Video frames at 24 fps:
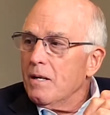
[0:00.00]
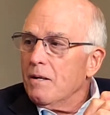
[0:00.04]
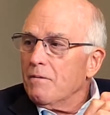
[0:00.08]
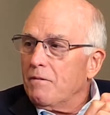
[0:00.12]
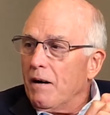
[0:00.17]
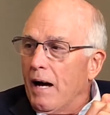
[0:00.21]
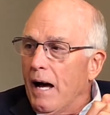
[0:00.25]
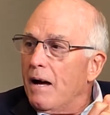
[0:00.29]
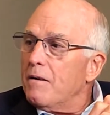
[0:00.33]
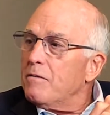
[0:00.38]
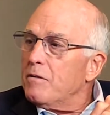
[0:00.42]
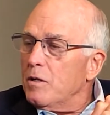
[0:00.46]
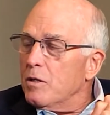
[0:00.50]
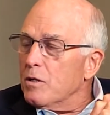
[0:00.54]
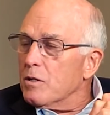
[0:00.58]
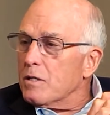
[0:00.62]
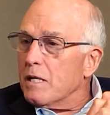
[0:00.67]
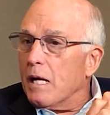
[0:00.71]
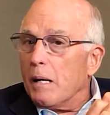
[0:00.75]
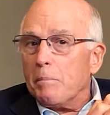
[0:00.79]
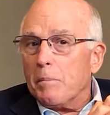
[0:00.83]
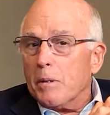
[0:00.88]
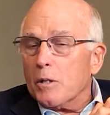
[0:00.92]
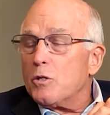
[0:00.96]
5 years
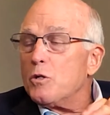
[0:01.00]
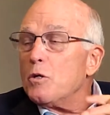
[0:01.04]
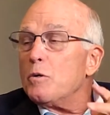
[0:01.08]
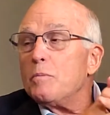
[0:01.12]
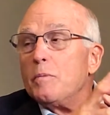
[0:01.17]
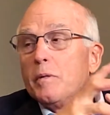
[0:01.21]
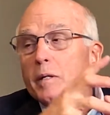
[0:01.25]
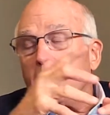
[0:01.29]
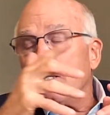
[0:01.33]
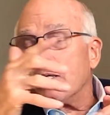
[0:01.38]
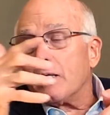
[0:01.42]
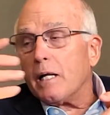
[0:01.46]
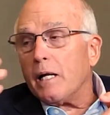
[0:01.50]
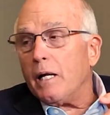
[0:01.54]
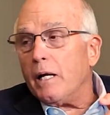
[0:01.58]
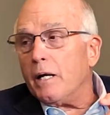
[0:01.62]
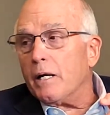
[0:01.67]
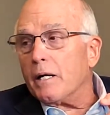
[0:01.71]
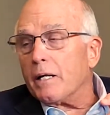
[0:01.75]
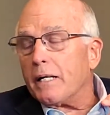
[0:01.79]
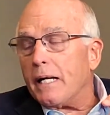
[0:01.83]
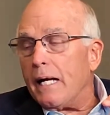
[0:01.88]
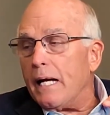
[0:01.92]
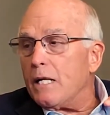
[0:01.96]
now, but you've been
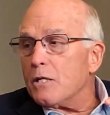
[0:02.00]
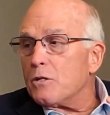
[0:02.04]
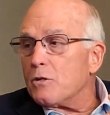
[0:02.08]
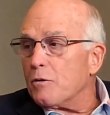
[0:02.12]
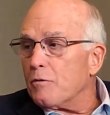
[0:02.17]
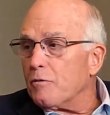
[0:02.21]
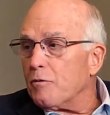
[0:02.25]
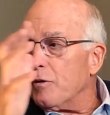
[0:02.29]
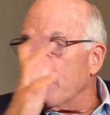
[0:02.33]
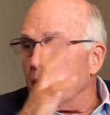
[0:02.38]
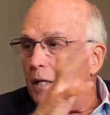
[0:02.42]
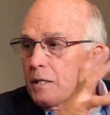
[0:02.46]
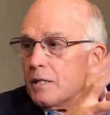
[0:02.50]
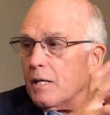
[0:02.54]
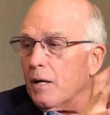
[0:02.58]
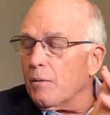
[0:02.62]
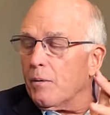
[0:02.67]
declared cancer-free, is that